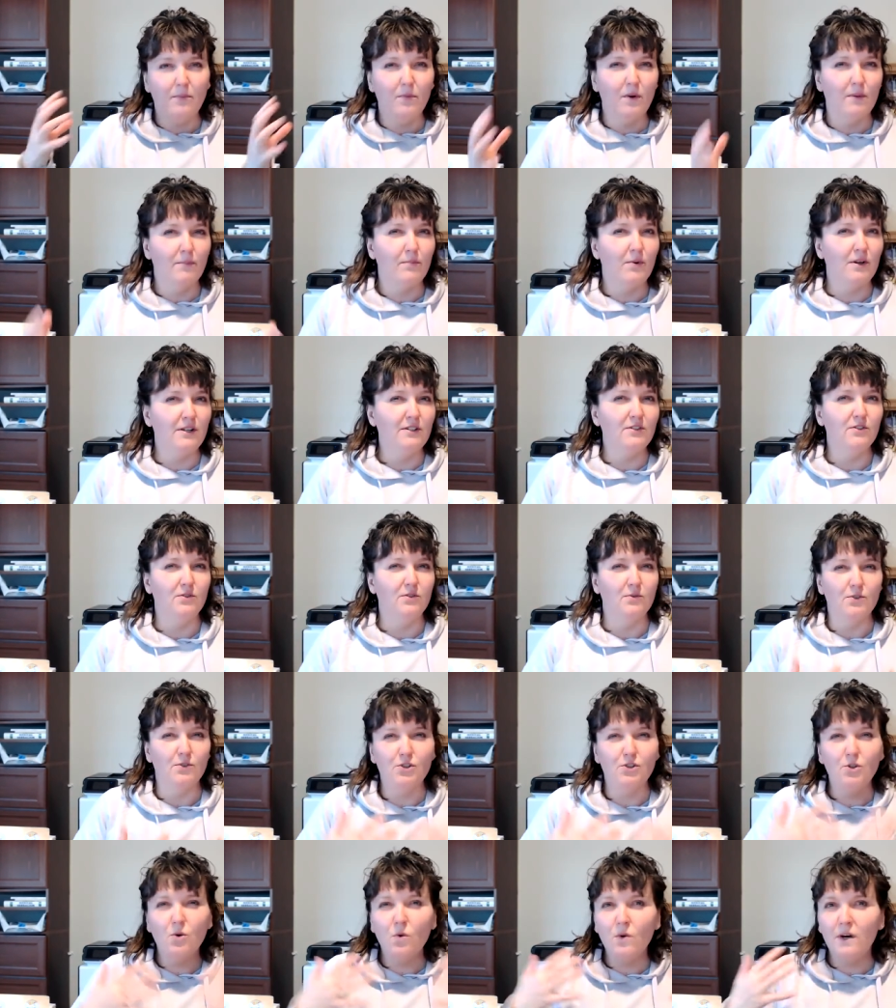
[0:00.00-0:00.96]
What brings you
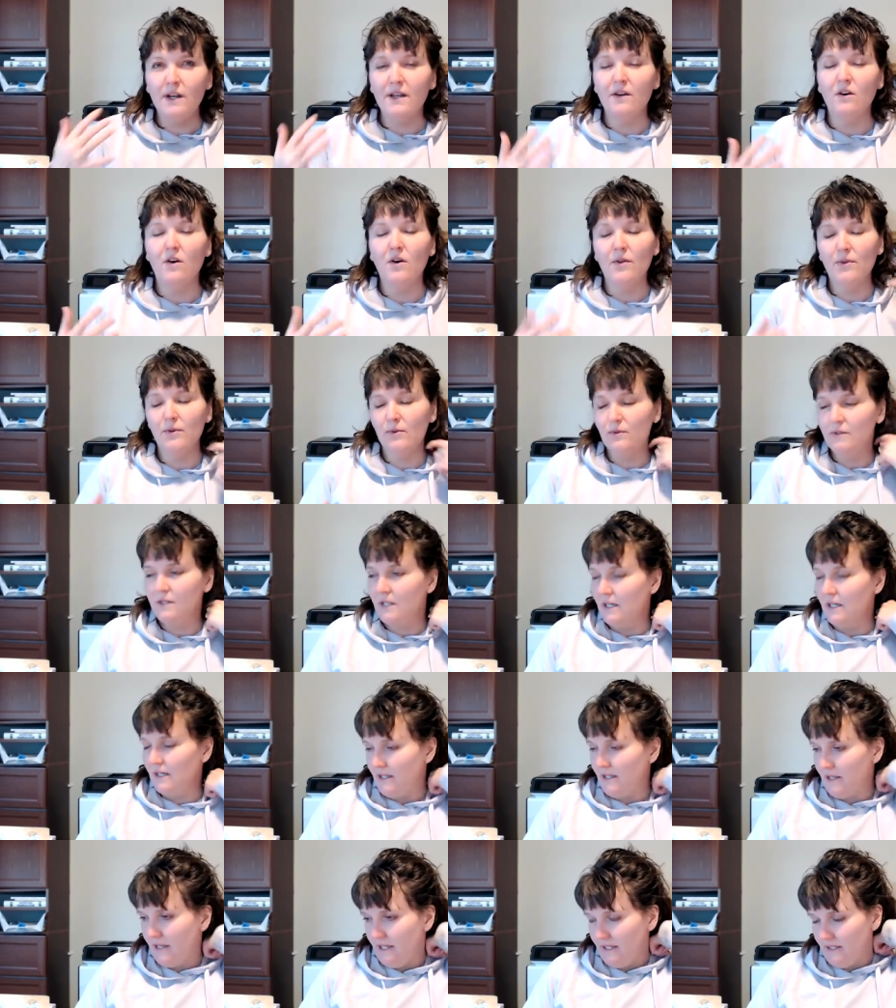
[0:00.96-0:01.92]
joy? All those
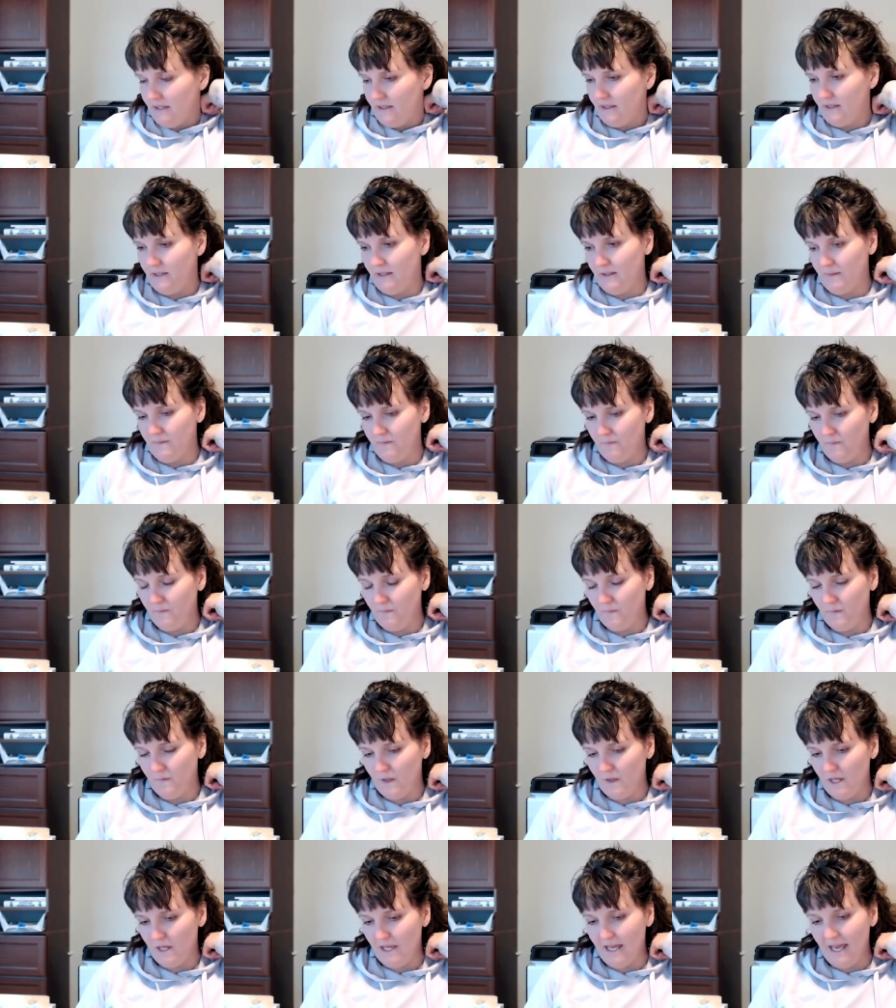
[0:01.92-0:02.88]
kind of things.
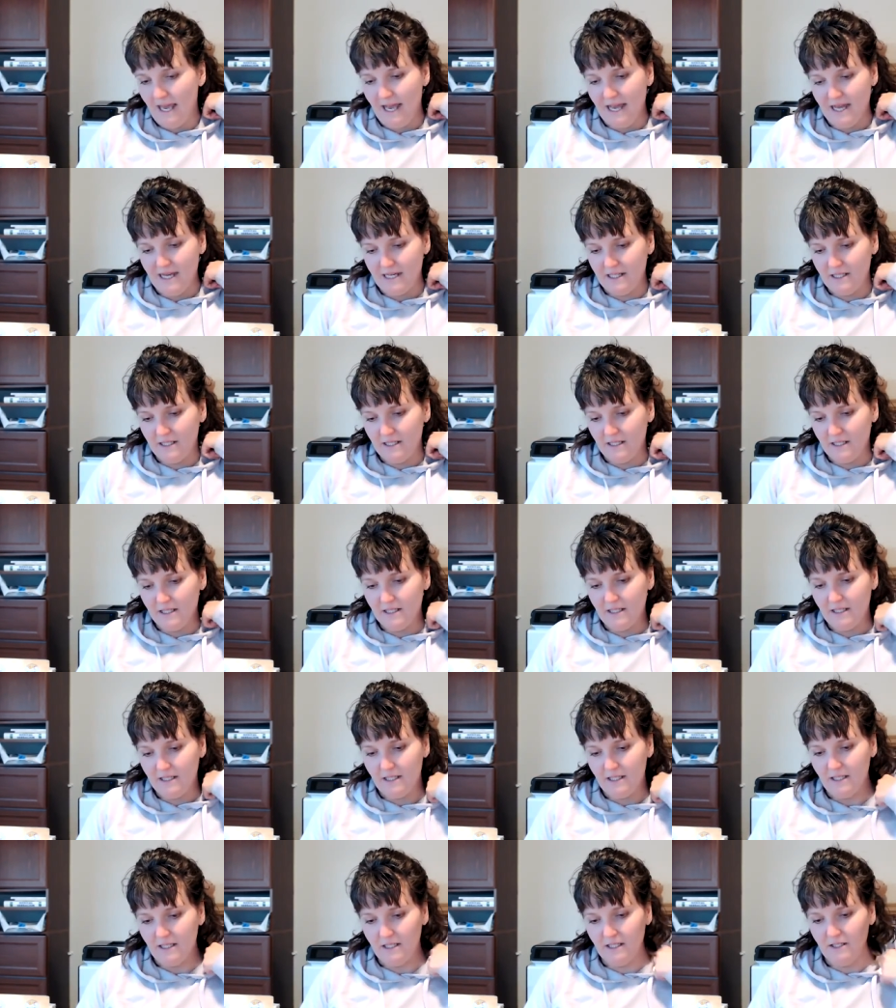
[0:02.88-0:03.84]
And
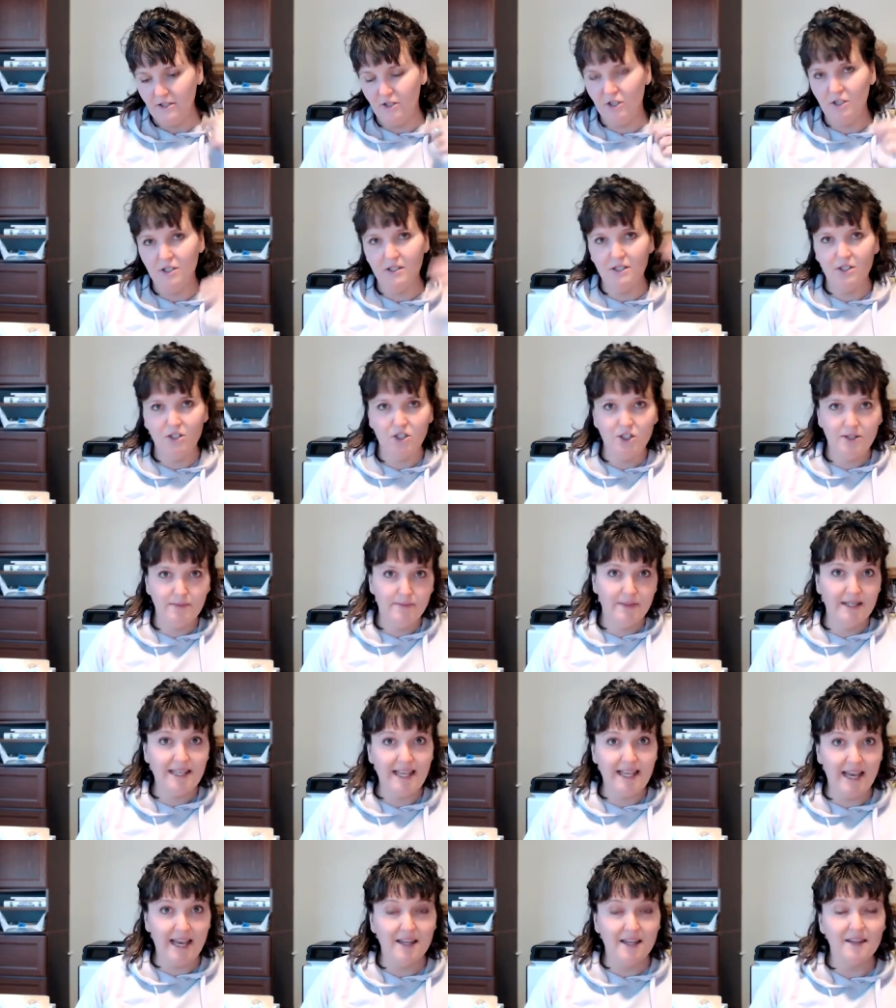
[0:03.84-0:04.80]
she
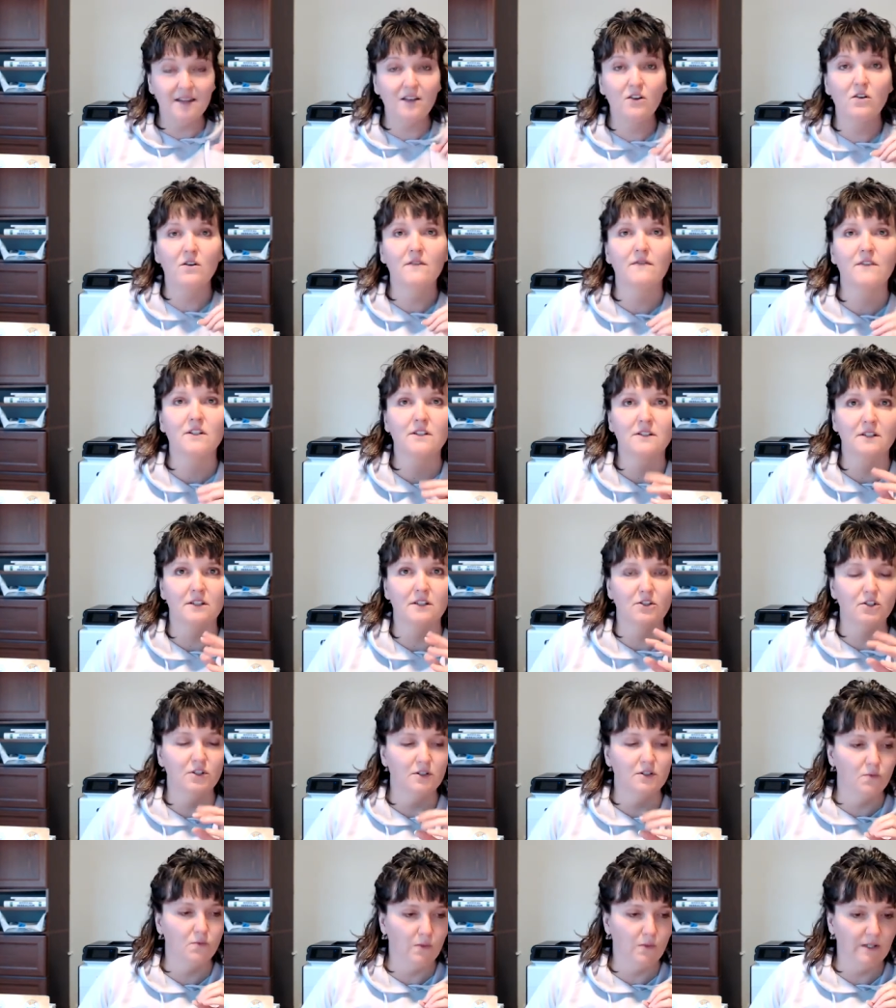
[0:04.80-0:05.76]
began the
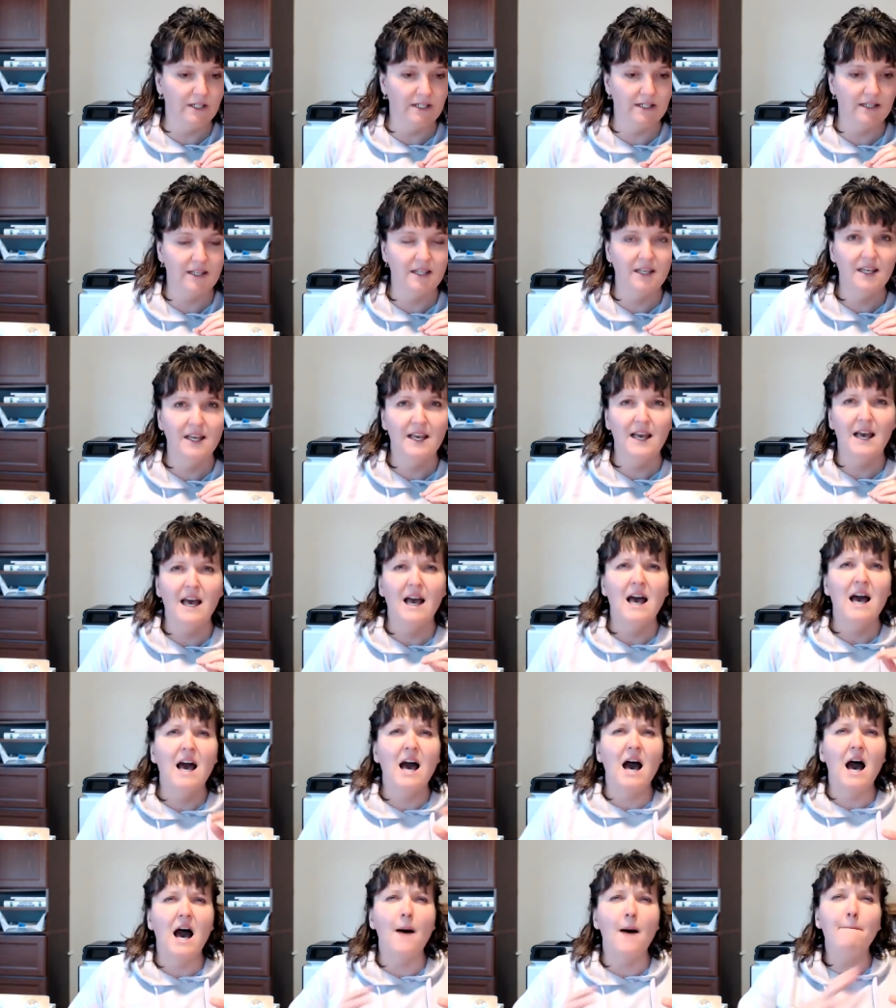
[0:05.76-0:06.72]
conversation with
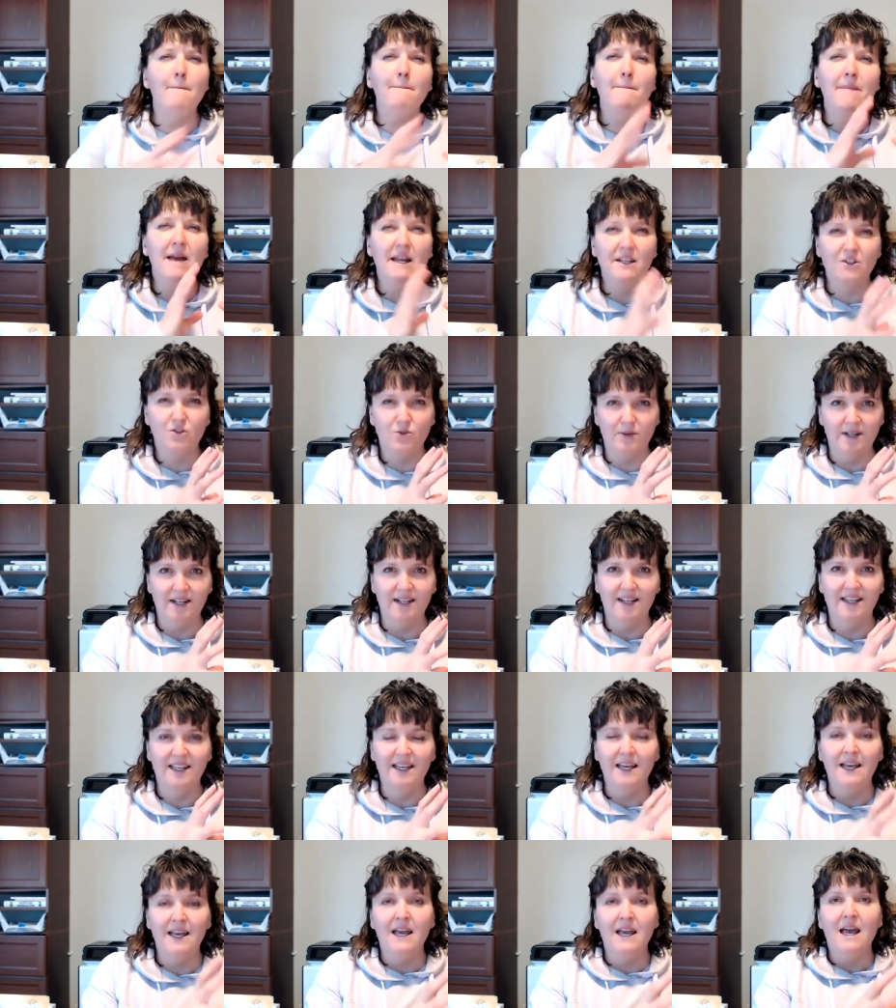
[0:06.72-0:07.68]
a metric
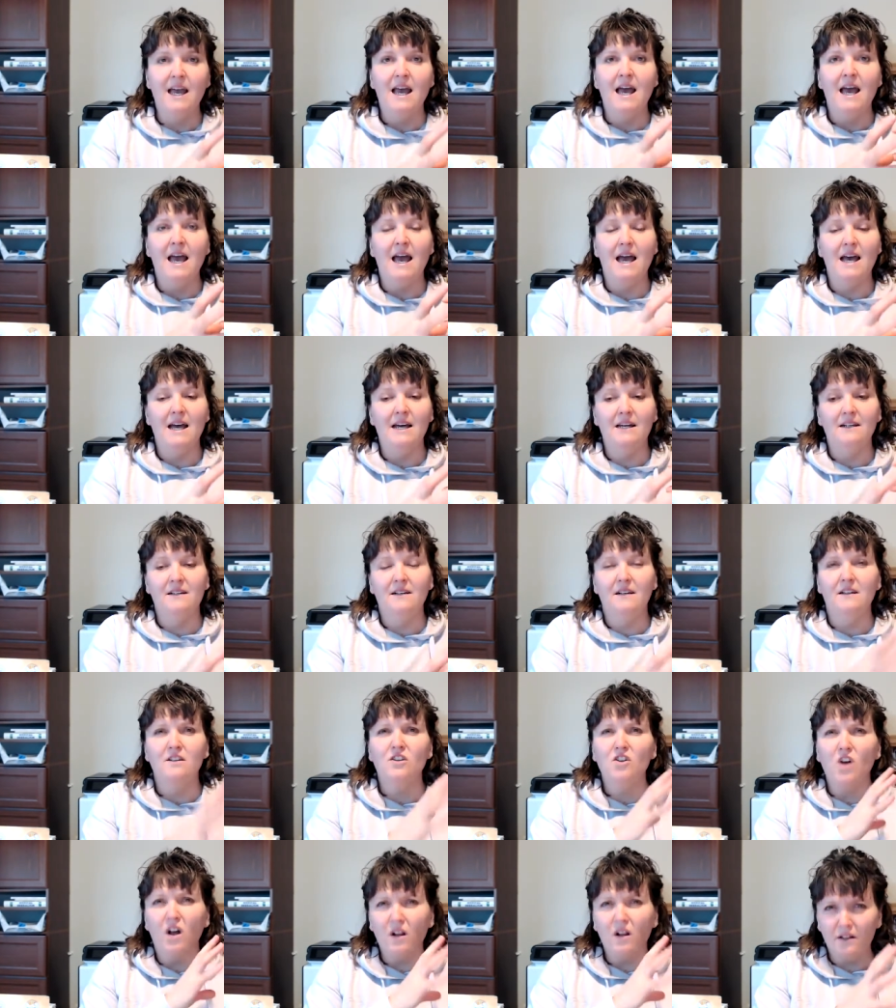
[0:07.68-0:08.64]
and
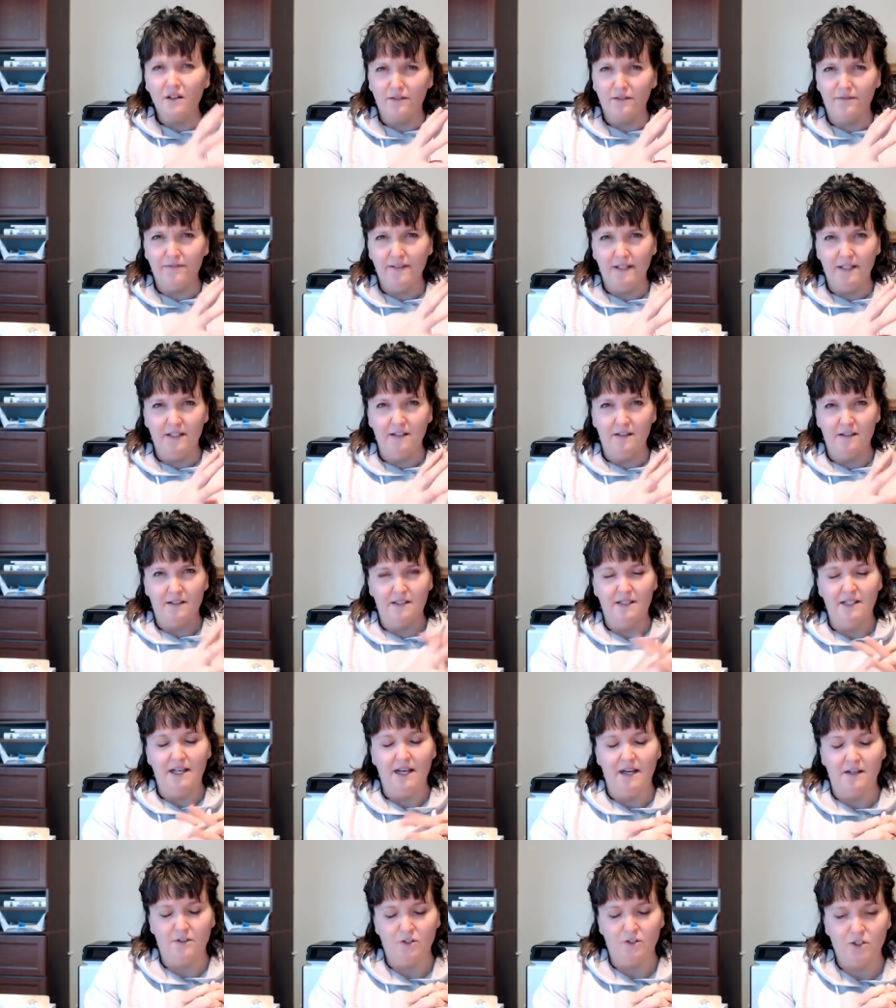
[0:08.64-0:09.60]
a dollar figure
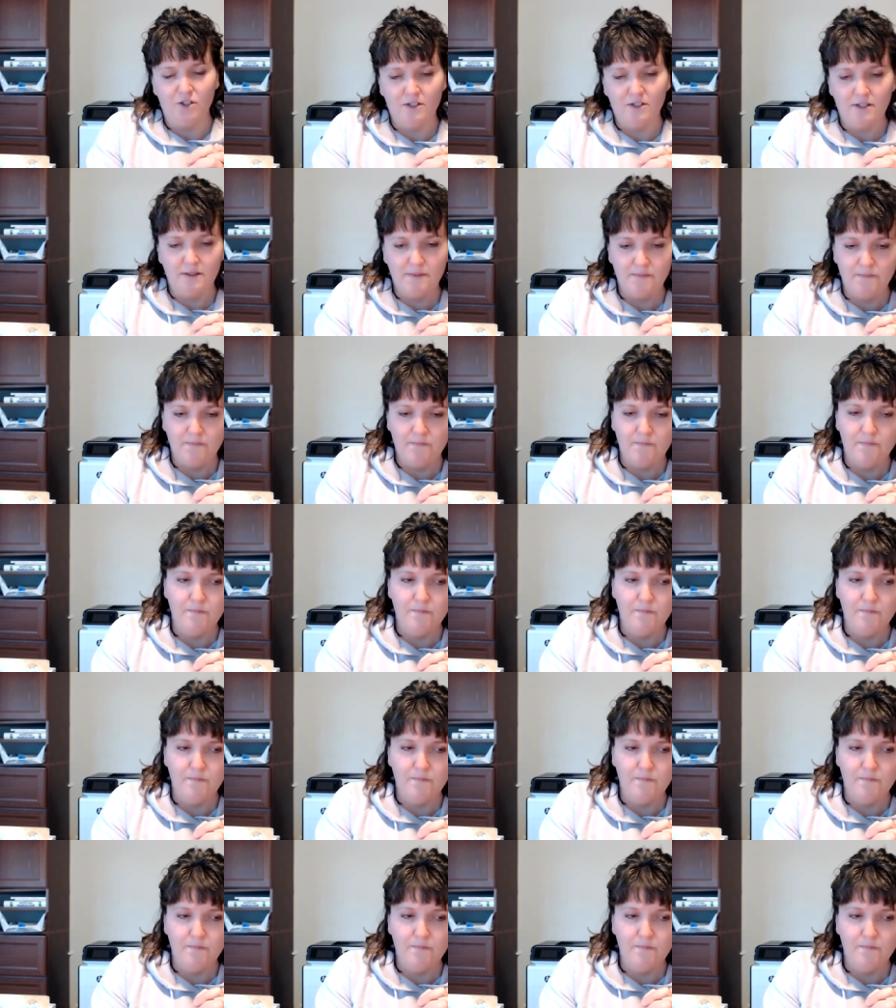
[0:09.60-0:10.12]
attached.